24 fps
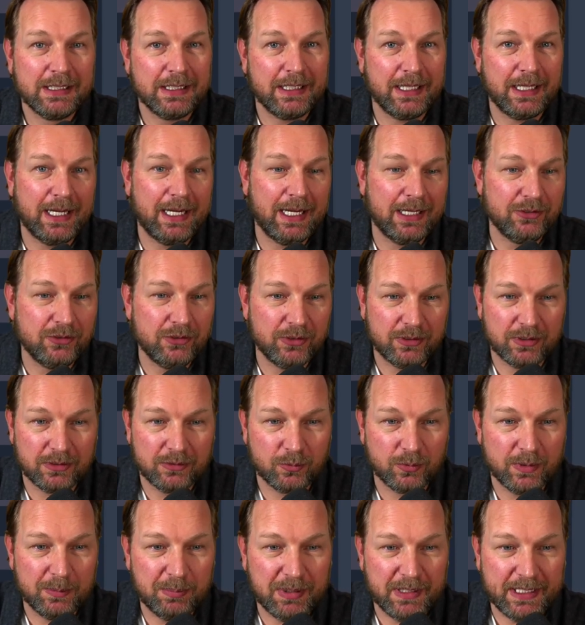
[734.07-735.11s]
And you could
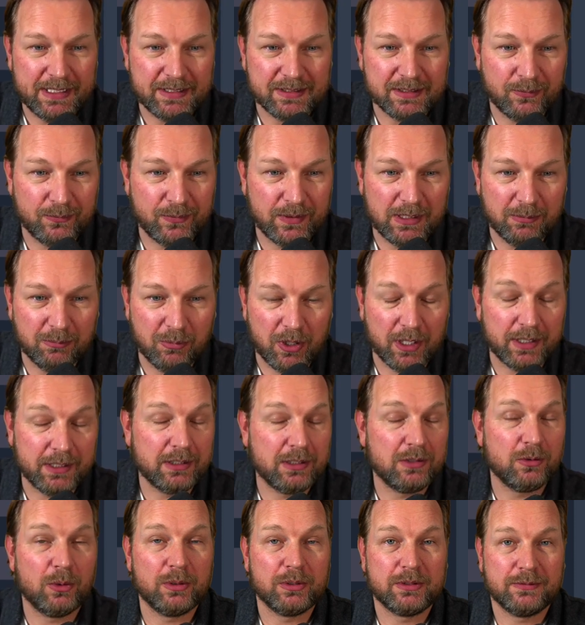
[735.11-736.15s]
replace affiliate marketing
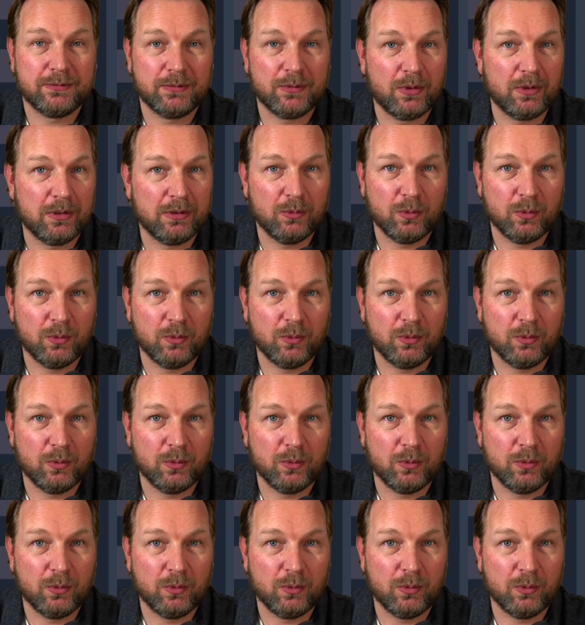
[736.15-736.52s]
course for